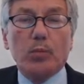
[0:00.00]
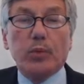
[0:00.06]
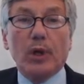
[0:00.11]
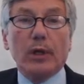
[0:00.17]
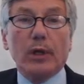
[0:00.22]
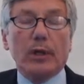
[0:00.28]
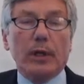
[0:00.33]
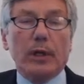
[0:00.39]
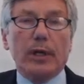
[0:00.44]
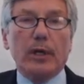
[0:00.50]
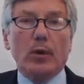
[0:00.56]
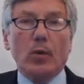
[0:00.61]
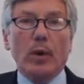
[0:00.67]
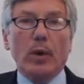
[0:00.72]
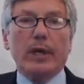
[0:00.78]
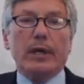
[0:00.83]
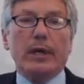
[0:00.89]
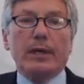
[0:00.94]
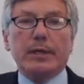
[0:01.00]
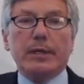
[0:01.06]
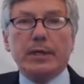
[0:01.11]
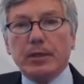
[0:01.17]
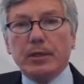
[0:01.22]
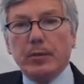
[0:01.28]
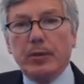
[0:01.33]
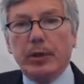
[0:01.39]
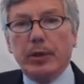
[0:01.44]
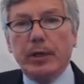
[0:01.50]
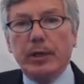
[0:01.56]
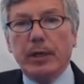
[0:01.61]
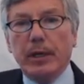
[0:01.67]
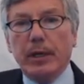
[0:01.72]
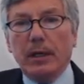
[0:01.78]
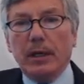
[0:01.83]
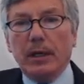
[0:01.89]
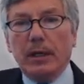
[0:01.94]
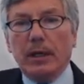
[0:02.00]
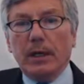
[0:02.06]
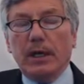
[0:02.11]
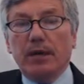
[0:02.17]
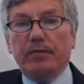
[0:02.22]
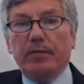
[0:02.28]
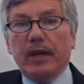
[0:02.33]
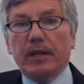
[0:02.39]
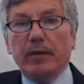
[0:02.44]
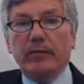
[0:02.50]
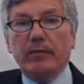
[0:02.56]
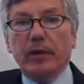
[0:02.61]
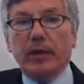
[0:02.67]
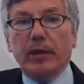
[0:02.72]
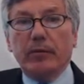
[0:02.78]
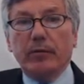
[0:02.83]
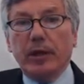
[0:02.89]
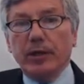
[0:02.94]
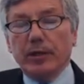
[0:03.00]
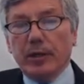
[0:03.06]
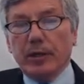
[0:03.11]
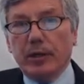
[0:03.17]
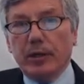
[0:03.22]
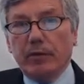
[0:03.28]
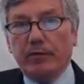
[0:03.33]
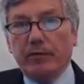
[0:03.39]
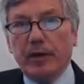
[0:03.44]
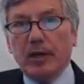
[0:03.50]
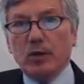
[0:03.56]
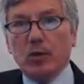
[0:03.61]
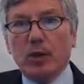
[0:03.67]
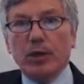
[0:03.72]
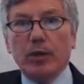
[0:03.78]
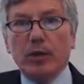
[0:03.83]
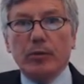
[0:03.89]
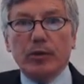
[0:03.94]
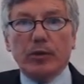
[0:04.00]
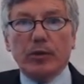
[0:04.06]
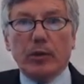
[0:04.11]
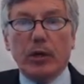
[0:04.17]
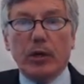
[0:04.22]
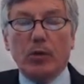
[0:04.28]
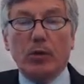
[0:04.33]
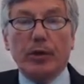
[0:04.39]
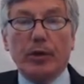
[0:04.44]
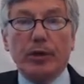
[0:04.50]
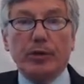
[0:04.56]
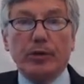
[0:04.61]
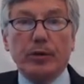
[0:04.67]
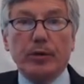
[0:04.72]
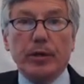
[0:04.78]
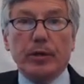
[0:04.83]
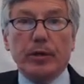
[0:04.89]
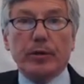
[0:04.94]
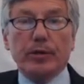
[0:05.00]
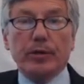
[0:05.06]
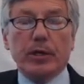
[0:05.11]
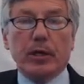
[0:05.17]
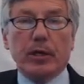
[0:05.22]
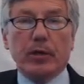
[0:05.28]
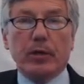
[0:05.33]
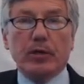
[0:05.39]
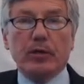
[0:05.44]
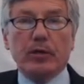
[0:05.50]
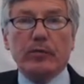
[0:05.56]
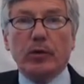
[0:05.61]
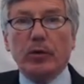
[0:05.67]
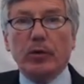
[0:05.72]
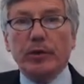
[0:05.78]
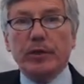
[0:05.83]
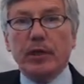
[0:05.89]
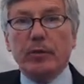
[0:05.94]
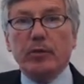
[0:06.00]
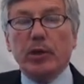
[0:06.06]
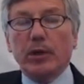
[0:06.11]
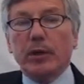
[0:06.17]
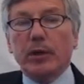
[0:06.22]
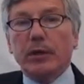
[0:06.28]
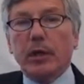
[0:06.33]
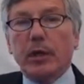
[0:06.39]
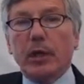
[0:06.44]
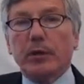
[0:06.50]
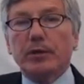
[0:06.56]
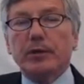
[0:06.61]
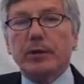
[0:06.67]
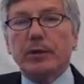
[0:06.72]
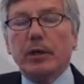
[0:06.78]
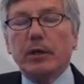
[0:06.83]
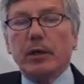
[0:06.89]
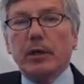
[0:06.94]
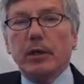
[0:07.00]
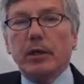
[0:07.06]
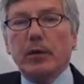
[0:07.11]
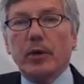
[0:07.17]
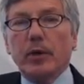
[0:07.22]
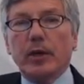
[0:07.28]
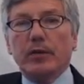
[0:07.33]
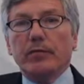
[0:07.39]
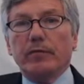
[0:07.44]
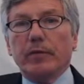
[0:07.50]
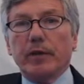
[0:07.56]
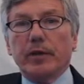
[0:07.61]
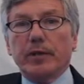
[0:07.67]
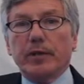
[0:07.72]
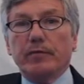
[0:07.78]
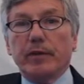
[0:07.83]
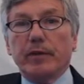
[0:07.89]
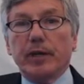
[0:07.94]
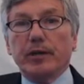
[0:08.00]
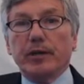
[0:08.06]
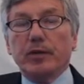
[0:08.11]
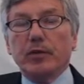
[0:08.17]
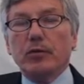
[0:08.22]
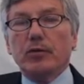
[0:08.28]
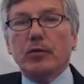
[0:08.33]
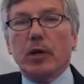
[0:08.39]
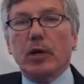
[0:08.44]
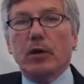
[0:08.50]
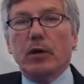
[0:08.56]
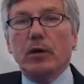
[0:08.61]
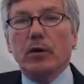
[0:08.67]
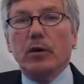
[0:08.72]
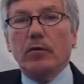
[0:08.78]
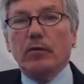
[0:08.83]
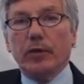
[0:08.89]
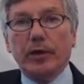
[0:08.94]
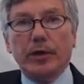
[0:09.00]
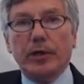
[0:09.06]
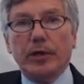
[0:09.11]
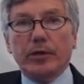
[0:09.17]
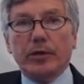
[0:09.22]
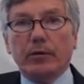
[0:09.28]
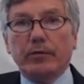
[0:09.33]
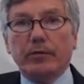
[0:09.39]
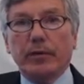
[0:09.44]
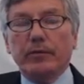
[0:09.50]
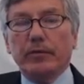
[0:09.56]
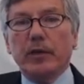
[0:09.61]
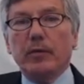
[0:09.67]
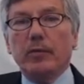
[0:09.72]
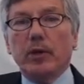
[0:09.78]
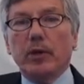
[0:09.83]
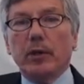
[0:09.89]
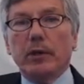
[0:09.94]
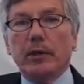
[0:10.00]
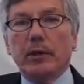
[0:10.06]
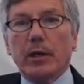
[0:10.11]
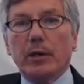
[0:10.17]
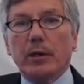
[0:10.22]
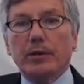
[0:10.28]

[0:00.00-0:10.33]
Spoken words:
Bluntly, we can anticipate an effective intervention in a phase 1 human trial within 2 years at a cost of only $10 million. We can finish the phase 2 trial for an additional $15 million,